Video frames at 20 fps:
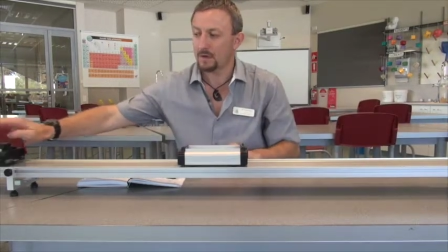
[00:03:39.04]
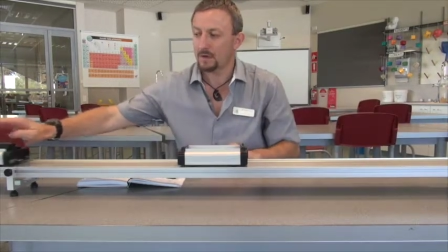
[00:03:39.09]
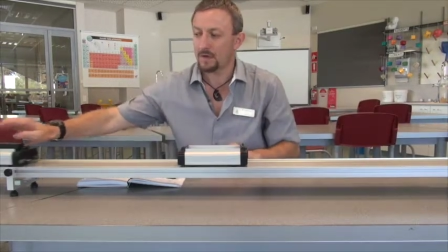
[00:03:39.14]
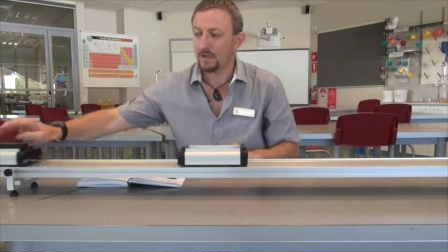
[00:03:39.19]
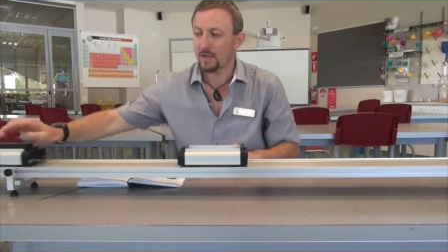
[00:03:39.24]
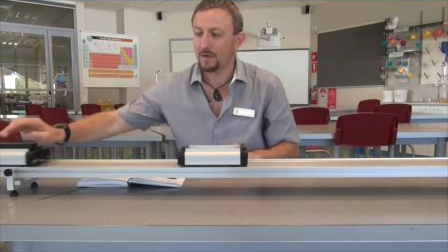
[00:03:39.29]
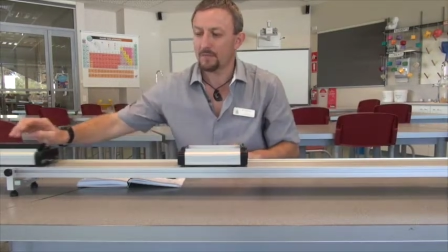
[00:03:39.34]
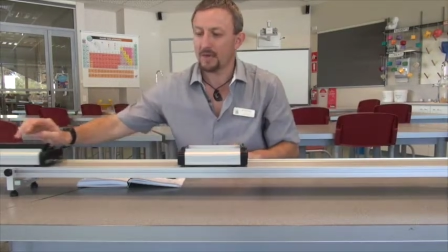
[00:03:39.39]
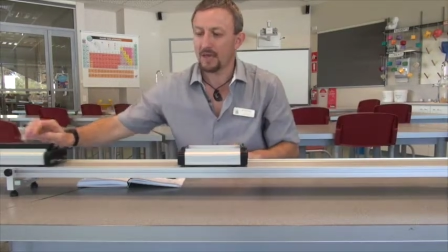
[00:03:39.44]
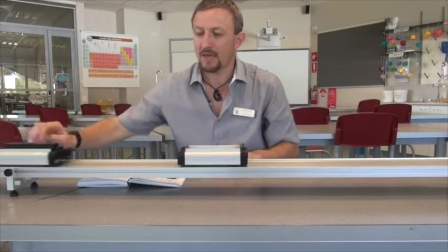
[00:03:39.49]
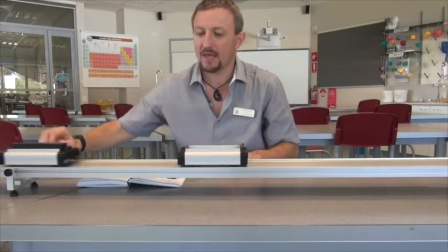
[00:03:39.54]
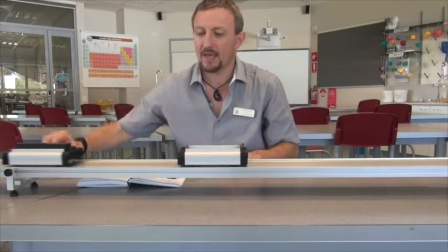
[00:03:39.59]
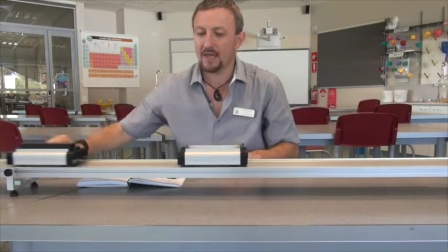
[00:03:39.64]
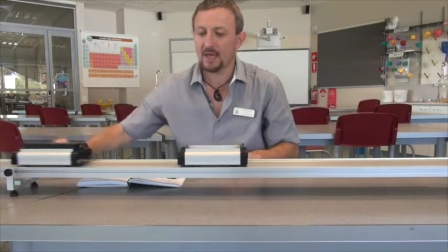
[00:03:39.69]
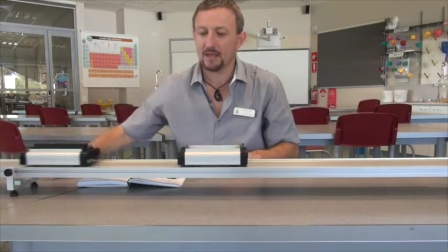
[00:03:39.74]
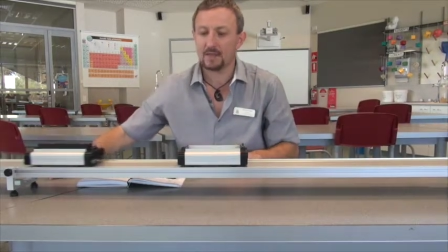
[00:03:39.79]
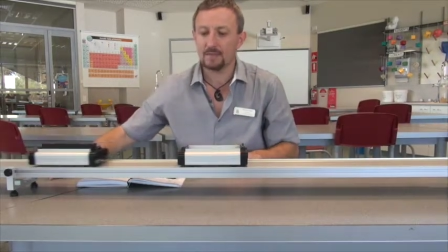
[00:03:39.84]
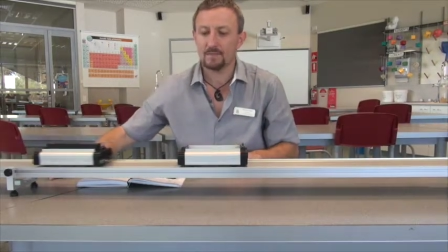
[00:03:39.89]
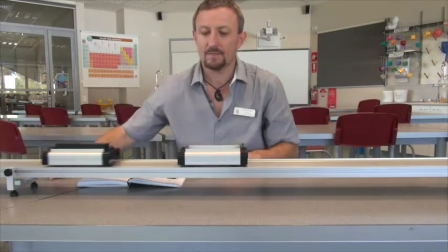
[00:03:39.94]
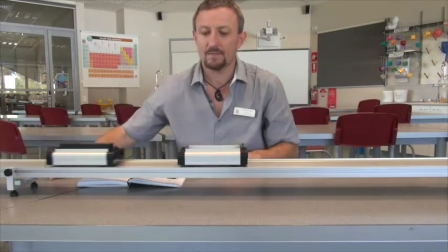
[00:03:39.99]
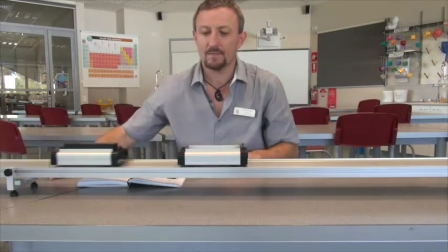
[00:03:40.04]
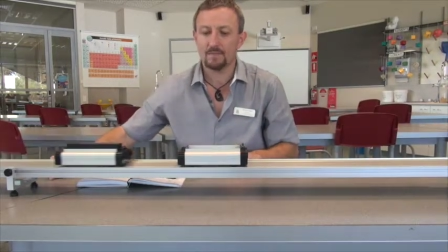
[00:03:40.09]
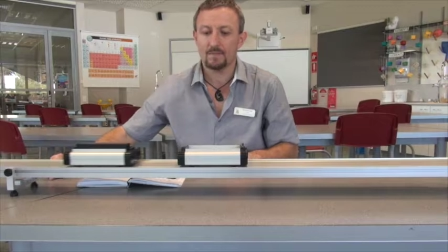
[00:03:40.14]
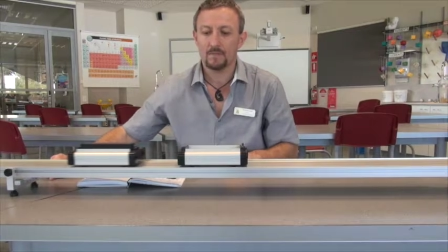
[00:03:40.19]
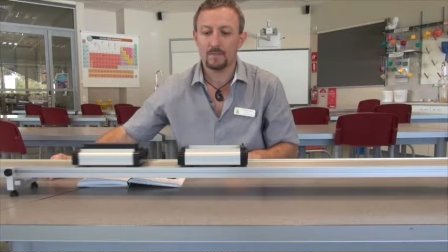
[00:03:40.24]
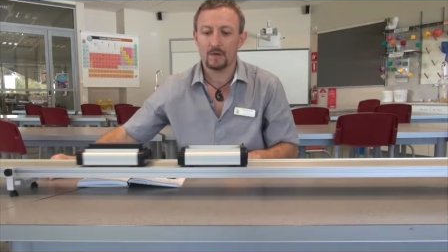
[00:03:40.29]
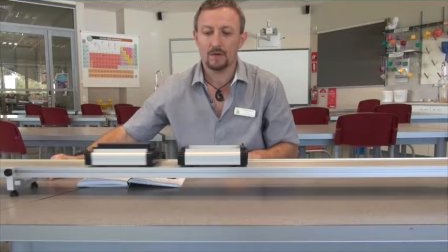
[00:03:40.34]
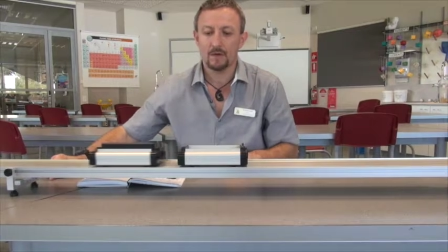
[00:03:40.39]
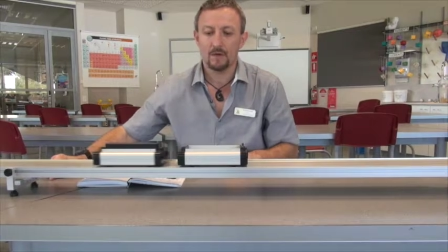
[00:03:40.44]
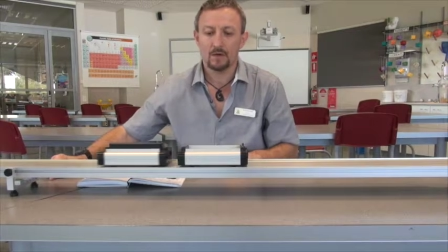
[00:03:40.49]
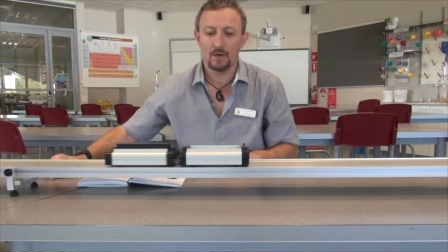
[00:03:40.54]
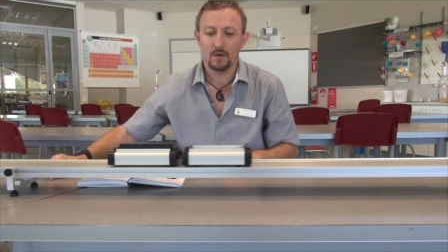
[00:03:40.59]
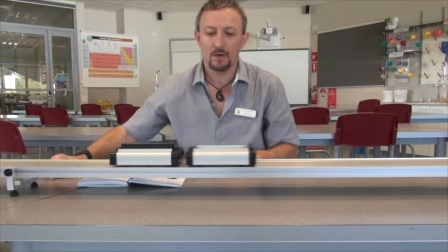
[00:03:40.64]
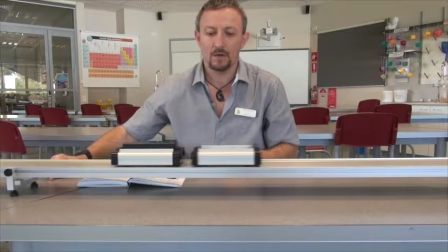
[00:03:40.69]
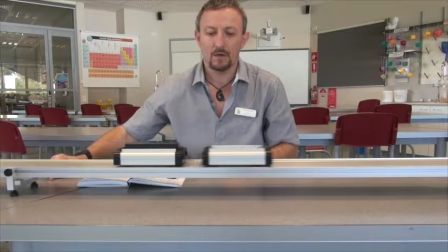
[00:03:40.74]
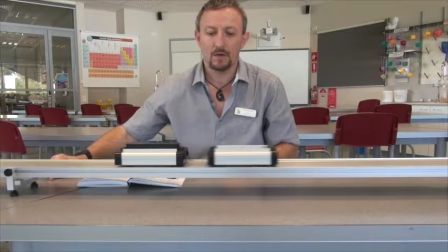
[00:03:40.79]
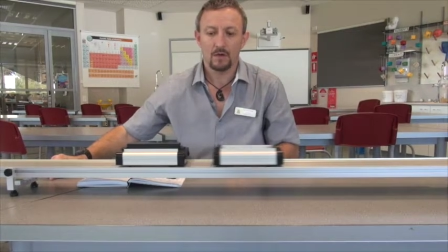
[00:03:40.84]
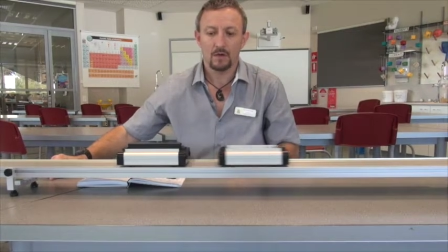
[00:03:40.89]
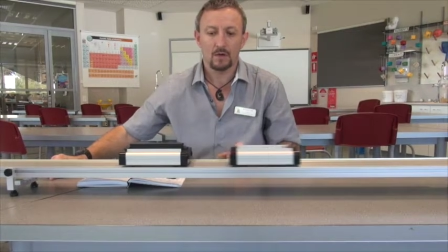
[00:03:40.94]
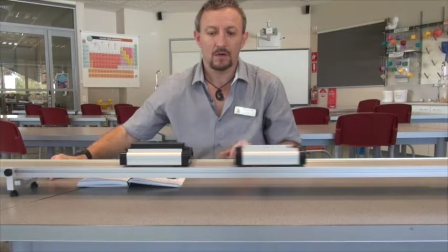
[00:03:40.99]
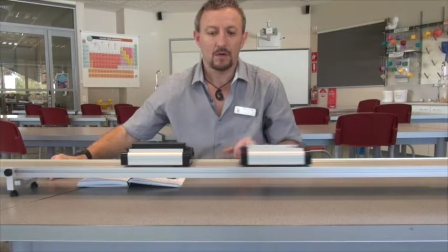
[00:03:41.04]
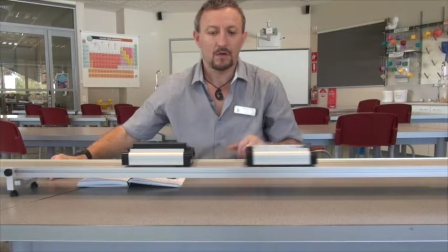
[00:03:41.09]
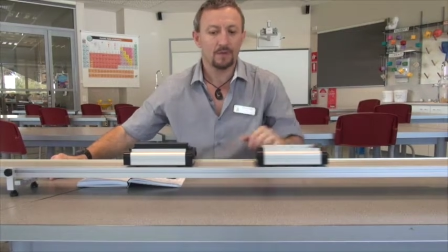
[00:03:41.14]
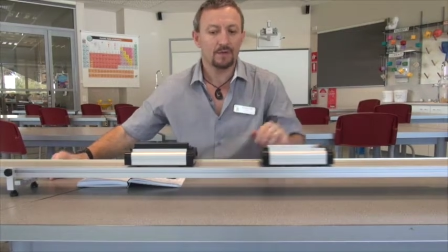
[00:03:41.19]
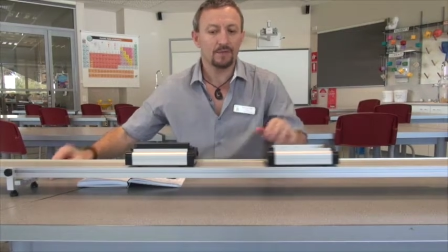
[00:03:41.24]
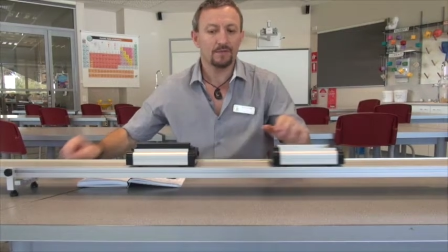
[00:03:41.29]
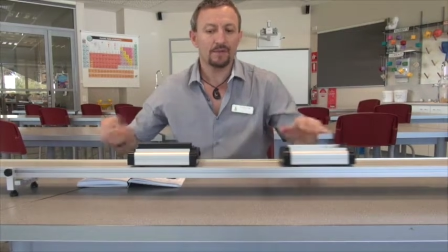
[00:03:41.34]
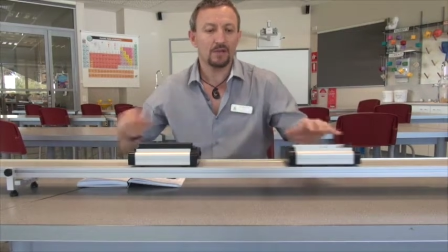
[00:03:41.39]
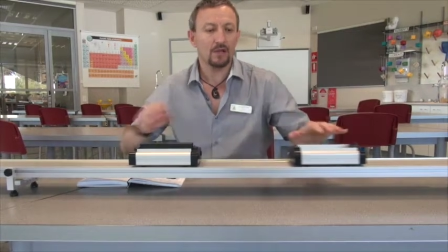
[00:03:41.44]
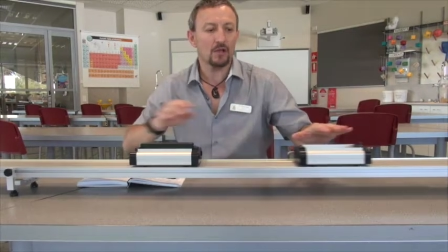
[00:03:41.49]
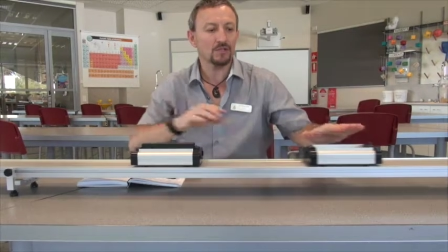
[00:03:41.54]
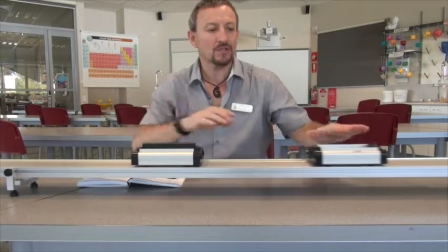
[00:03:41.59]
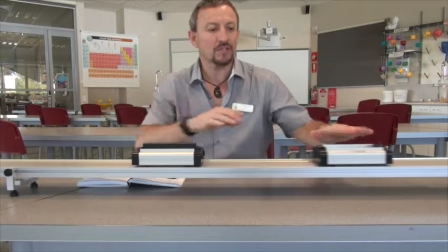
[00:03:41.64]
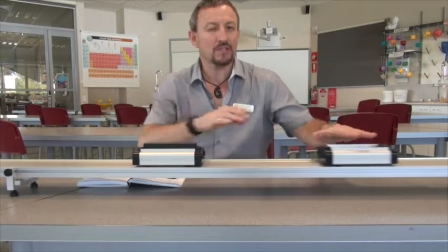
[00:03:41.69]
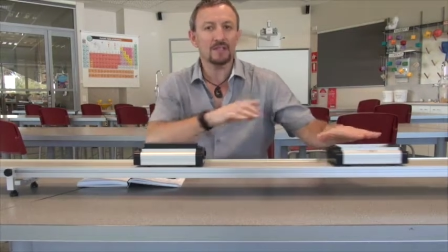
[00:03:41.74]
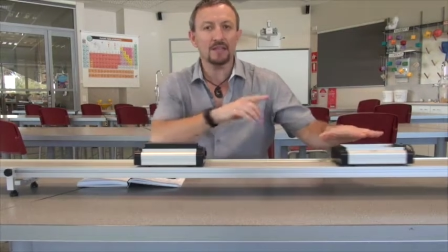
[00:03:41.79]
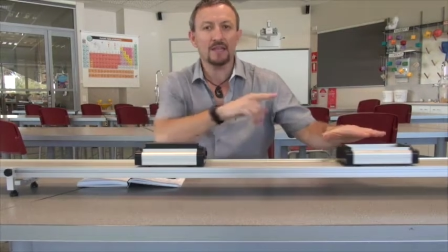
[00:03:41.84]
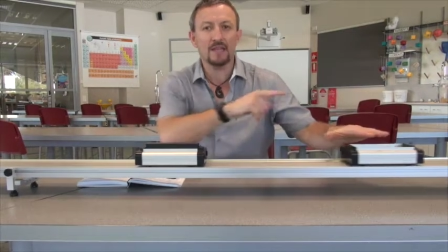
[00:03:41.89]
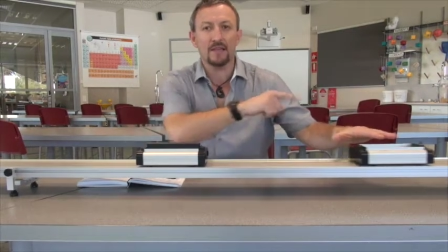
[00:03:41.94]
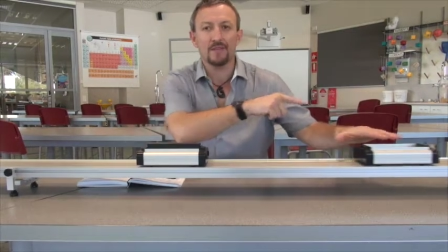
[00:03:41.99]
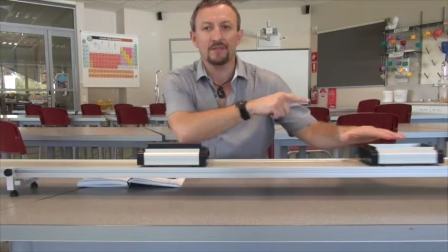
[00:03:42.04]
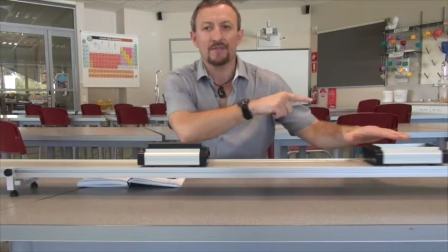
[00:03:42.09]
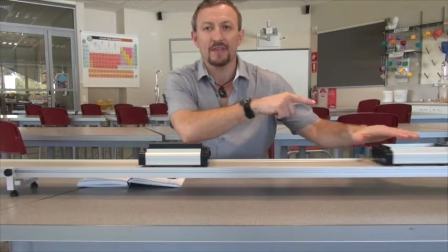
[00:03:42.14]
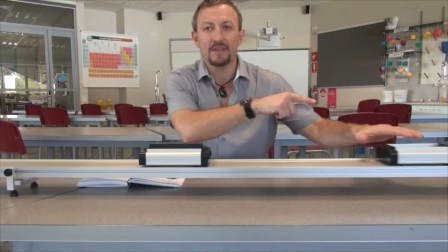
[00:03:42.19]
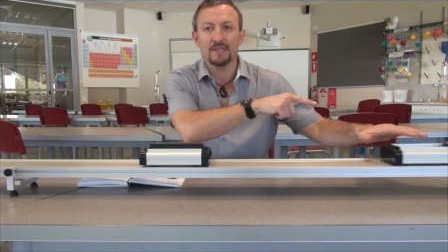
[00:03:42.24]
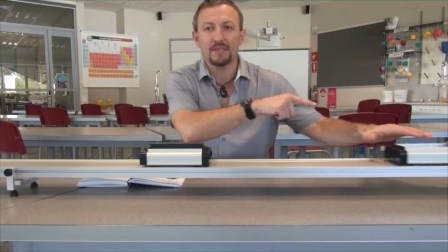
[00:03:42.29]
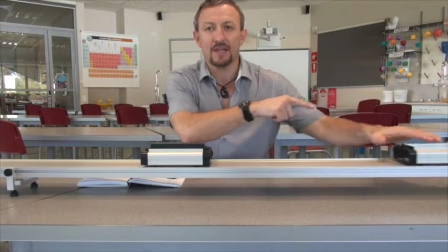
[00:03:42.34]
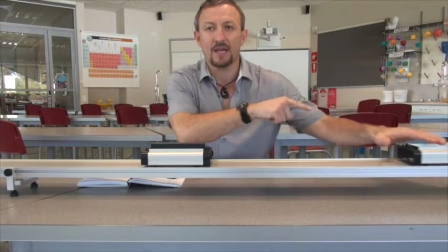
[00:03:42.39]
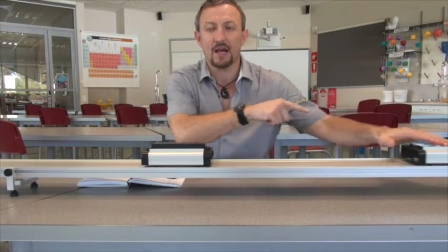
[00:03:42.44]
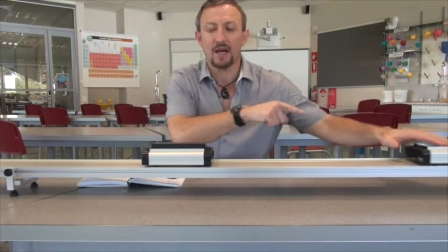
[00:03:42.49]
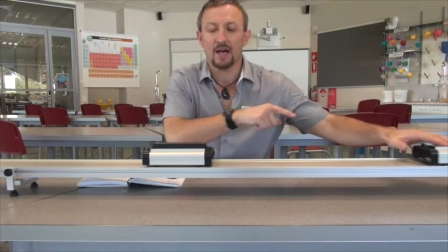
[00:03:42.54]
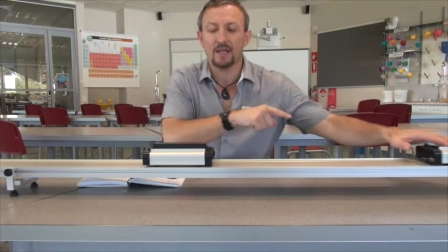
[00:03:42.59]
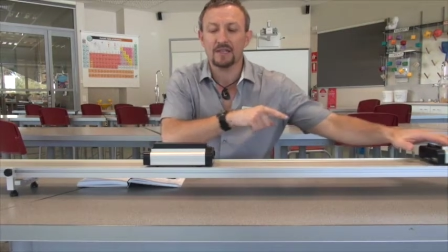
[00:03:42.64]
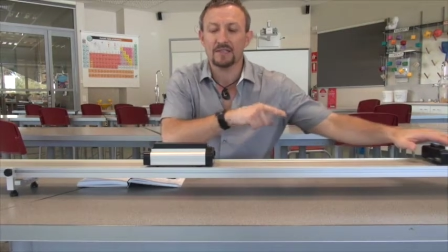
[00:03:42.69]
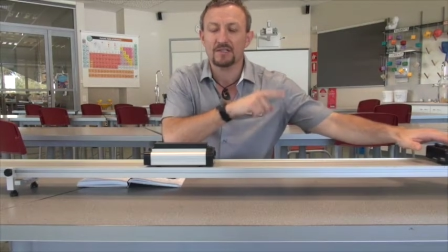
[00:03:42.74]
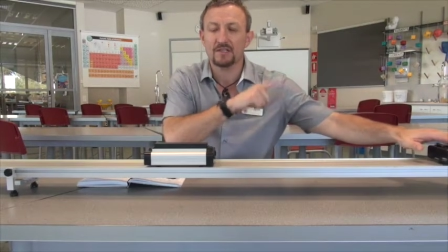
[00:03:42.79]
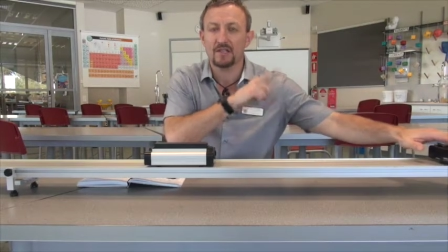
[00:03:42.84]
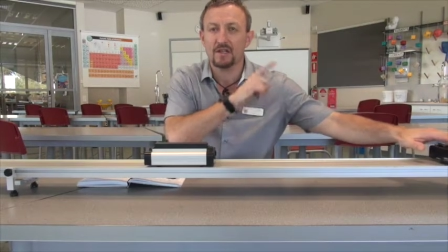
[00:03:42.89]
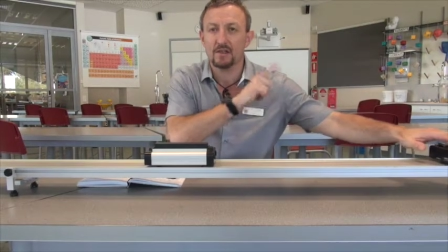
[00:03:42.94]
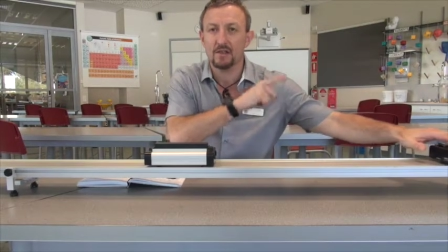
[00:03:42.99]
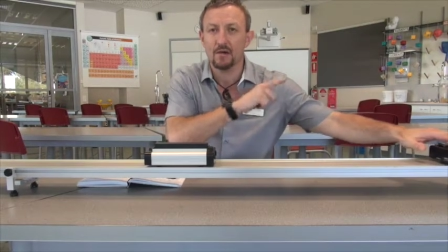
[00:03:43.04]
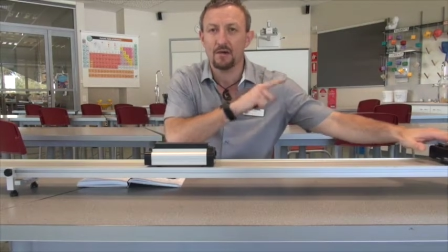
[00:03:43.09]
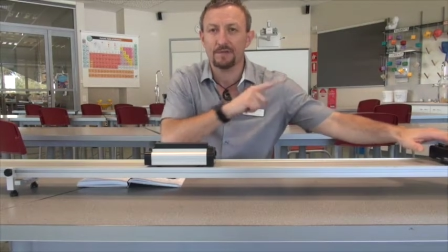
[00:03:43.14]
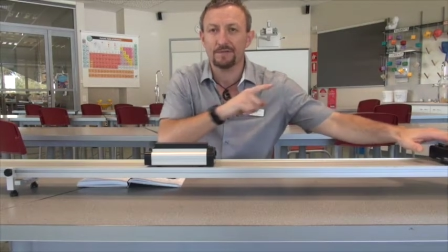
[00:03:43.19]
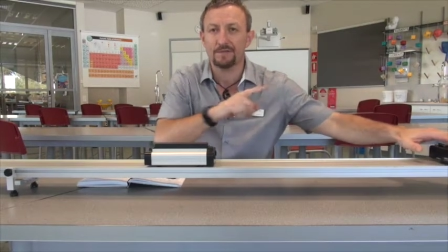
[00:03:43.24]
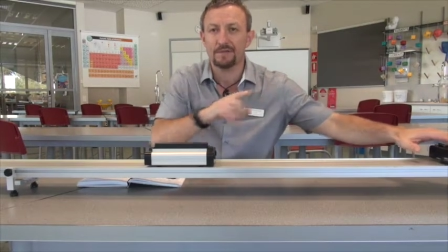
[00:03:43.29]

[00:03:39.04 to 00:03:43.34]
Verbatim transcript: Coming in, the velocity of this card is a lot